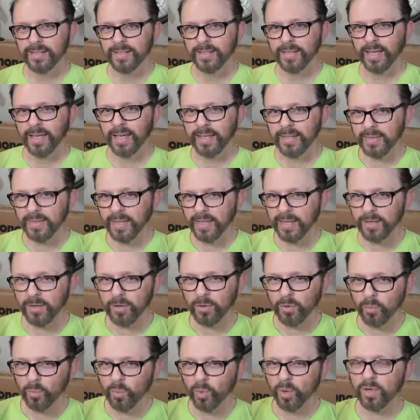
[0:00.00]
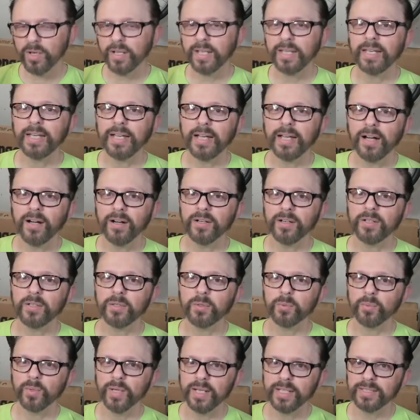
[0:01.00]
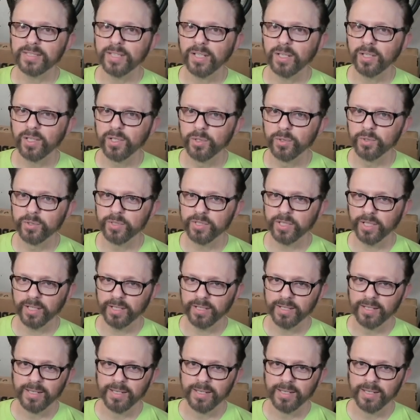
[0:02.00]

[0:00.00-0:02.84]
and they are working on a resolution.